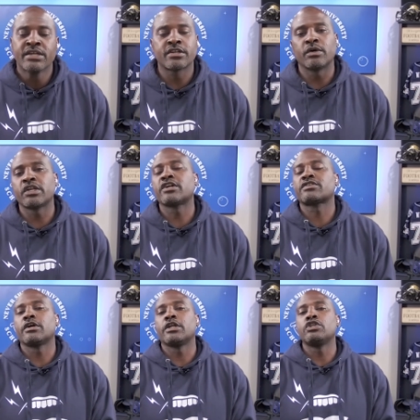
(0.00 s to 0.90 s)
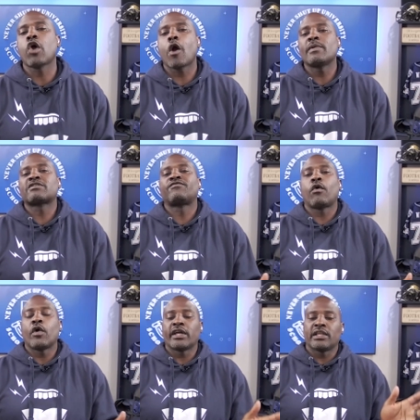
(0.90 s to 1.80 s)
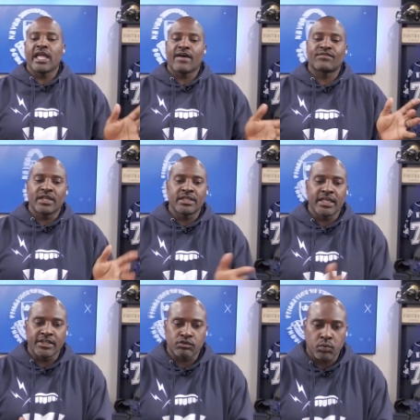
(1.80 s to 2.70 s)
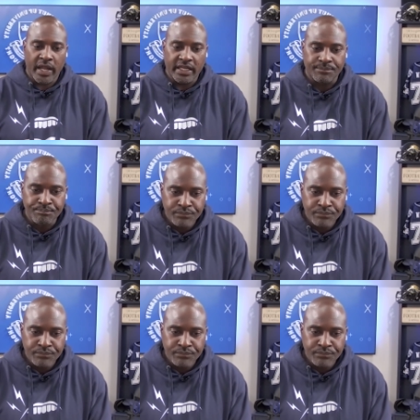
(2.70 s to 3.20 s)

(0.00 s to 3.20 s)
So there's an enormous void left in his wake.